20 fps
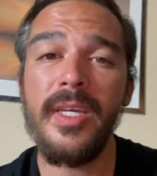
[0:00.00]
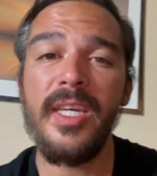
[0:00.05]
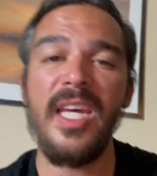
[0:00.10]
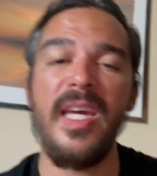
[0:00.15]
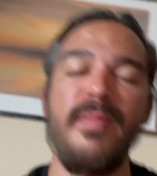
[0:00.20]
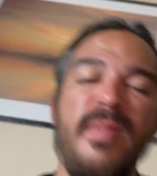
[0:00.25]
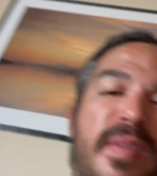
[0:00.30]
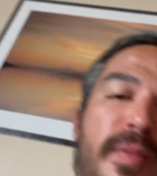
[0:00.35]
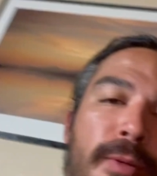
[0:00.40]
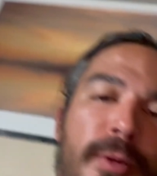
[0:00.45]

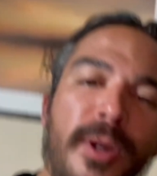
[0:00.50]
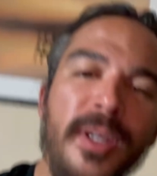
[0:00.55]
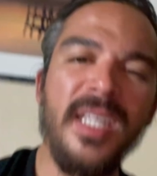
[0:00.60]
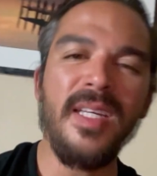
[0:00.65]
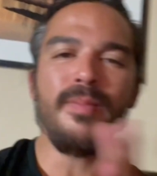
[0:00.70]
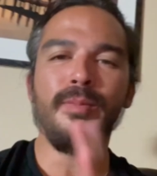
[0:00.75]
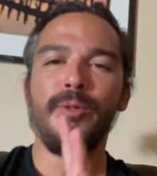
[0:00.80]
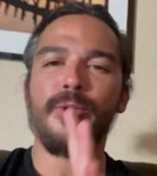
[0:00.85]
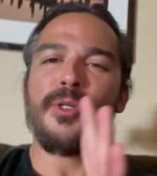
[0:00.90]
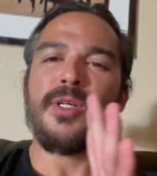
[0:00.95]
And before I
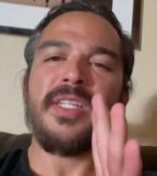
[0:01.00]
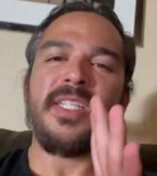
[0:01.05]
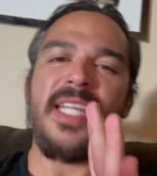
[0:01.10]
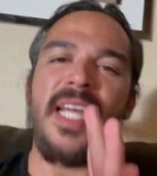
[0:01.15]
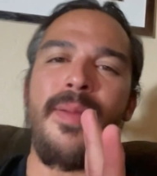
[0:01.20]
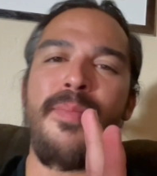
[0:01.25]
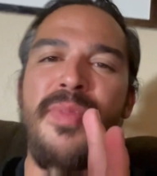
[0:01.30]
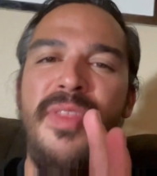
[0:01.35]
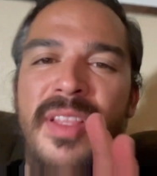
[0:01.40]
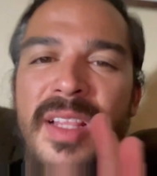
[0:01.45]
get more in
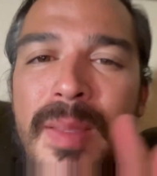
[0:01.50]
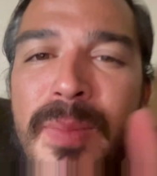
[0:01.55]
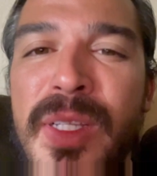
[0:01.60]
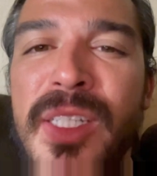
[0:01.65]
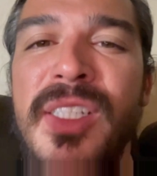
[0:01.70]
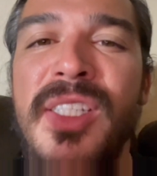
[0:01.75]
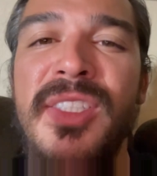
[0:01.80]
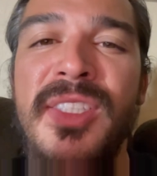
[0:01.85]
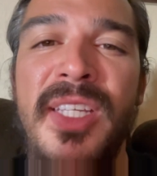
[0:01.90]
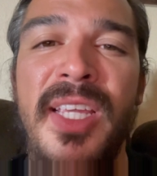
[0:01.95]
depth, let me
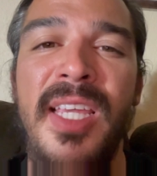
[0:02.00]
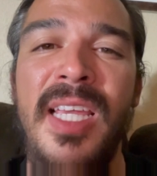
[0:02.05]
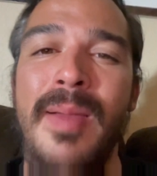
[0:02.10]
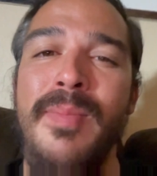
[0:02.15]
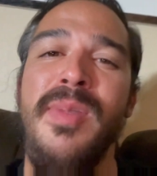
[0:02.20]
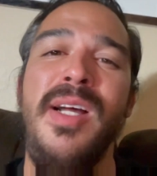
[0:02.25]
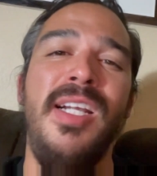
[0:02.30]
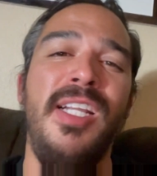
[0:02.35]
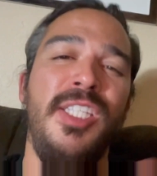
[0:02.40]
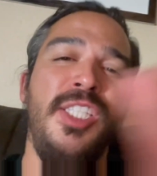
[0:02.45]
just say I'm
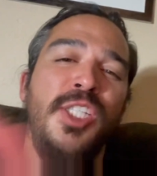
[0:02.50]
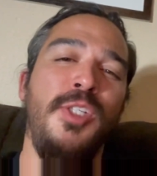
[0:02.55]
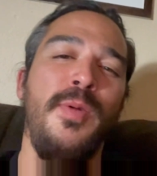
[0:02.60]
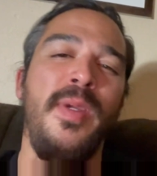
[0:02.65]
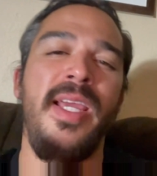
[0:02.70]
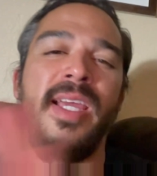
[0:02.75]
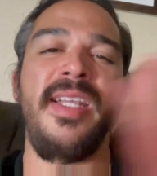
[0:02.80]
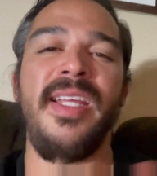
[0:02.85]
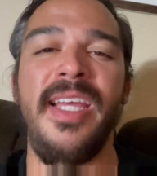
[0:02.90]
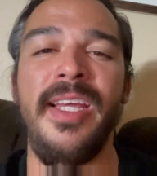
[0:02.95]
not a
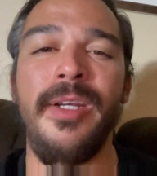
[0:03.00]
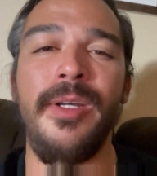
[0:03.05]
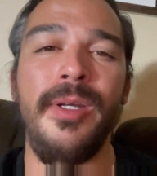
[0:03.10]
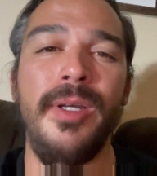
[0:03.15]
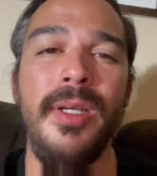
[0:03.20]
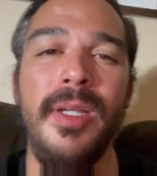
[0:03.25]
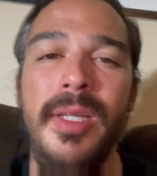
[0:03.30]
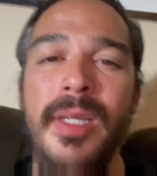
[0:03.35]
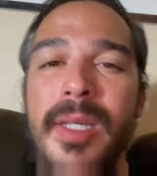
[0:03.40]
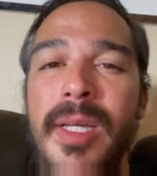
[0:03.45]
two-hand
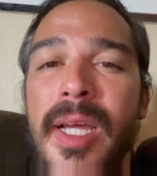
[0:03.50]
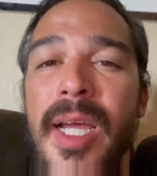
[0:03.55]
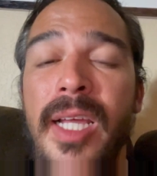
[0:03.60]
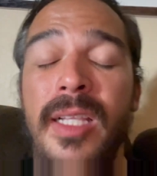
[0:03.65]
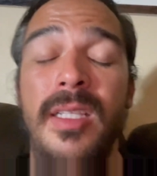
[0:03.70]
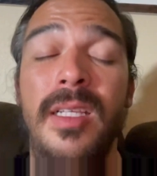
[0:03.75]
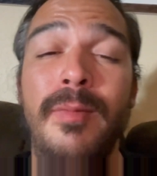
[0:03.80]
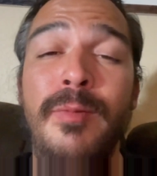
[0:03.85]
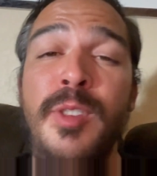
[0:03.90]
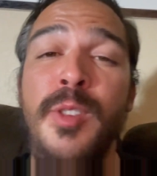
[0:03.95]
hater. I
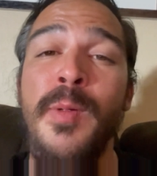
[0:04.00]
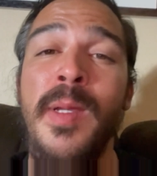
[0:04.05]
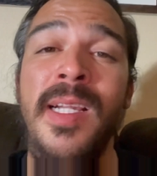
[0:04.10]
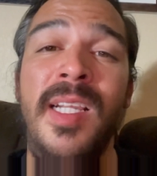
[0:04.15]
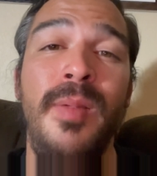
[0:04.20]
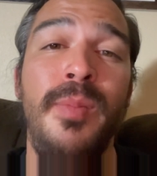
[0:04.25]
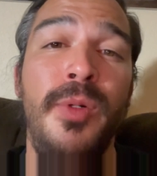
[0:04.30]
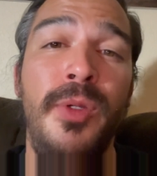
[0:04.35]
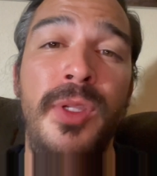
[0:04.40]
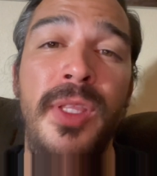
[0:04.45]
love
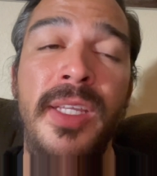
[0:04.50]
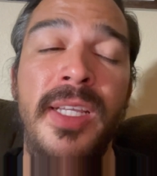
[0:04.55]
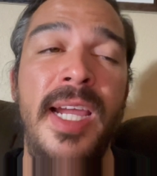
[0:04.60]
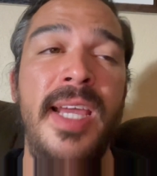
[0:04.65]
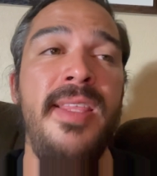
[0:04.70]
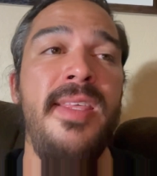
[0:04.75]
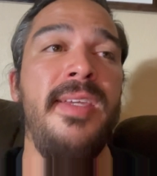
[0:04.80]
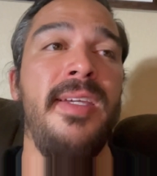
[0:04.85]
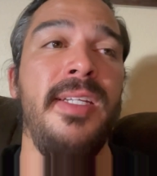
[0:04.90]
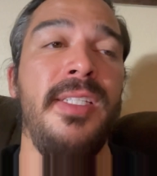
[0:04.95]
two-handed bowling.
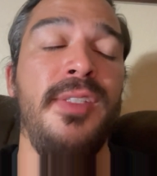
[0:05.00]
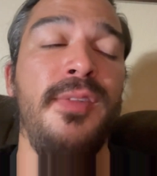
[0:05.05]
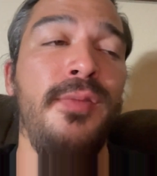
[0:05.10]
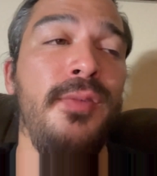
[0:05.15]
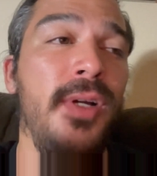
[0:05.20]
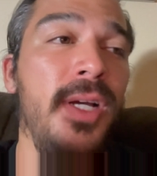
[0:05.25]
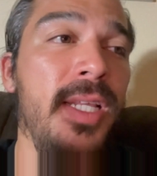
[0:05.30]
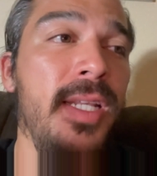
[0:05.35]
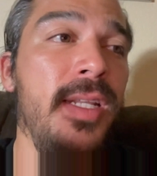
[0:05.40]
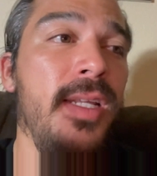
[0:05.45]
I think it's
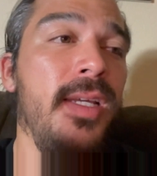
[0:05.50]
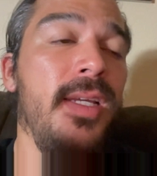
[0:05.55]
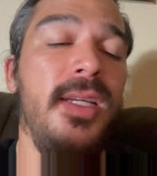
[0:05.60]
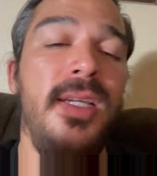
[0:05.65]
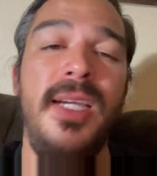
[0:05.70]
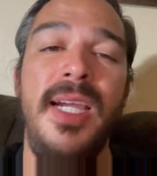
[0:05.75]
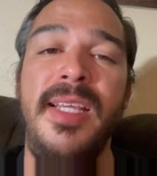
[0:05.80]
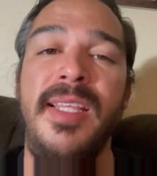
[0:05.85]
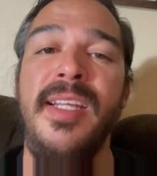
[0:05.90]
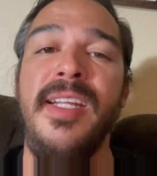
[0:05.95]
fun.
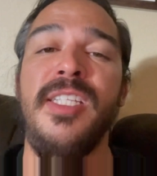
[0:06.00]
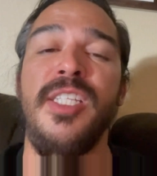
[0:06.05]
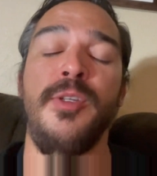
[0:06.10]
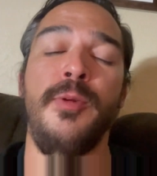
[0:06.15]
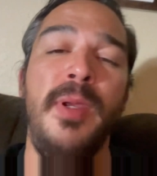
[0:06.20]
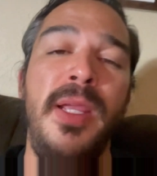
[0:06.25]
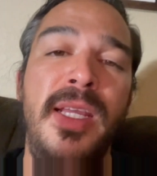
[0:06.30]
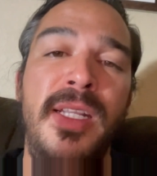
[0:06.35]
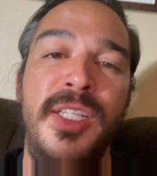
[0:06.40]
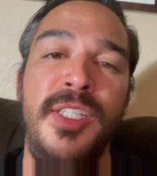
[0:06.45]
I think it's a
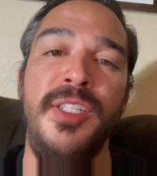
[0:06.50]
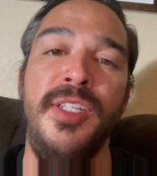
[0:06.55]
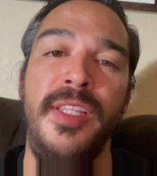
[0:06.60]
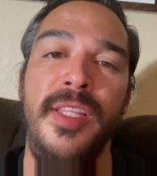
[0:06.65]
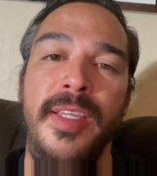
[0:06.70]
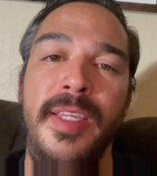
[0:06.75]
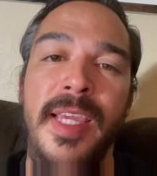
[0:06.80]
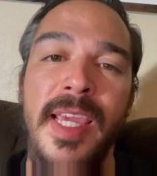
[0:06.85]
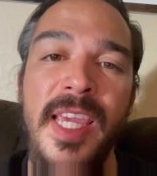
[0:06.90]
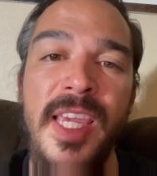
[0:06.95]
great addition to
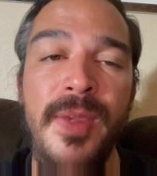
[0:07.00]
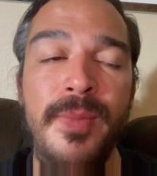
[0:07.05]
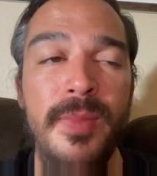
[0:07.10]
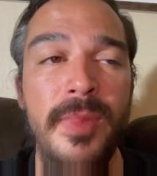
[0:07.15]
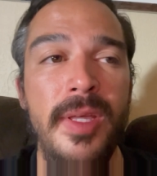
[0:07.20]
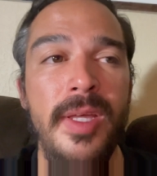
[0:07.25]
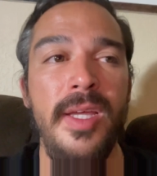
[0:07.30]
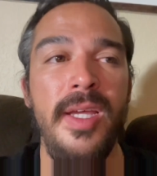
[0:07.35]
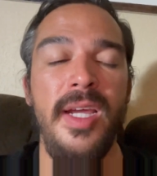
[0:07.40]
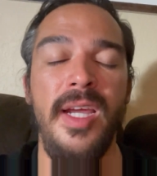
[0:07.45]
the game.